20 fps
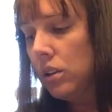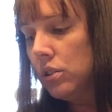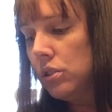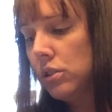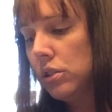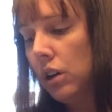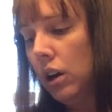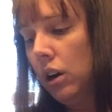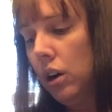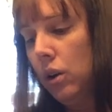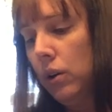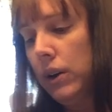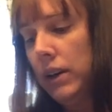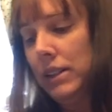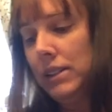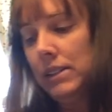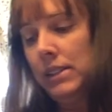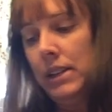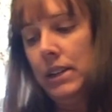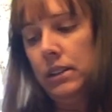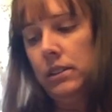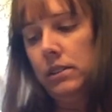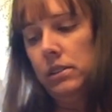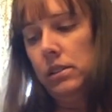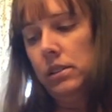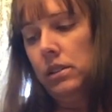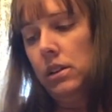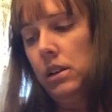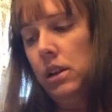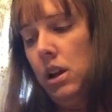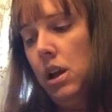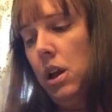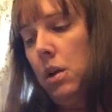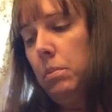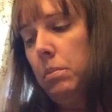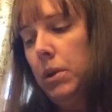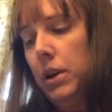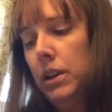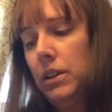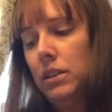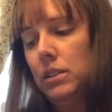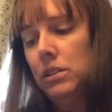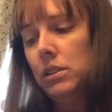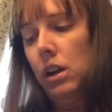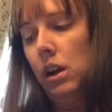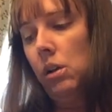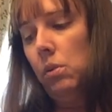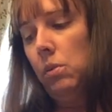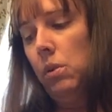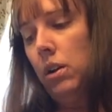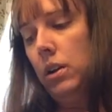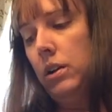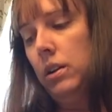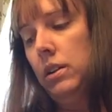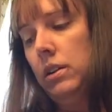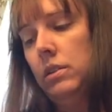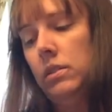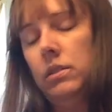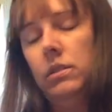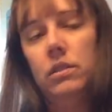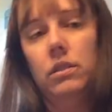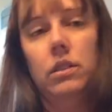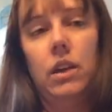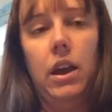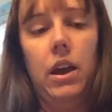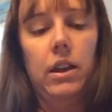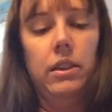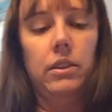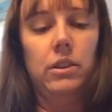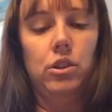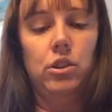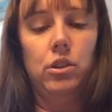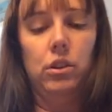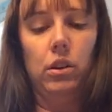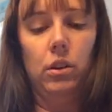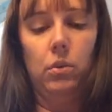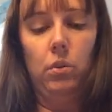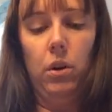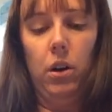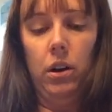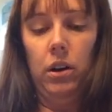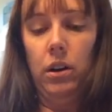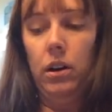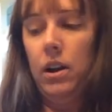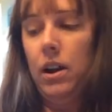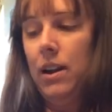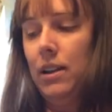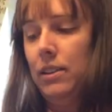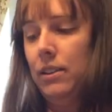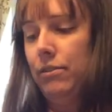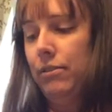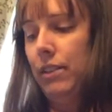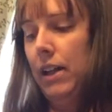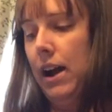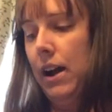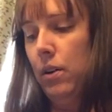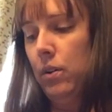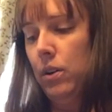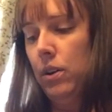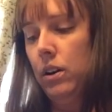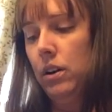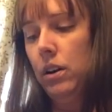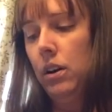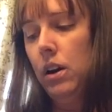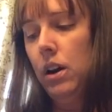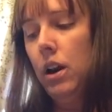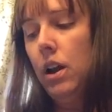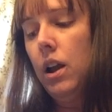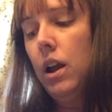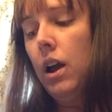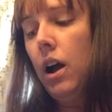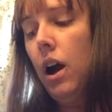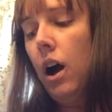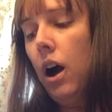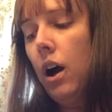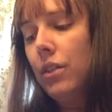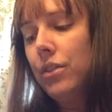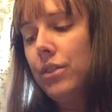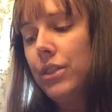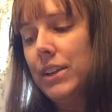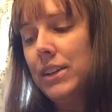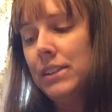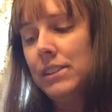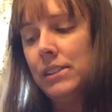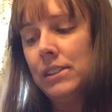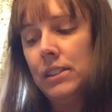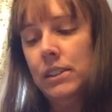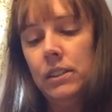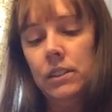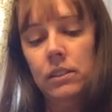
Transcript: So it sinks. But in the salt water and the sugar water and the flour, these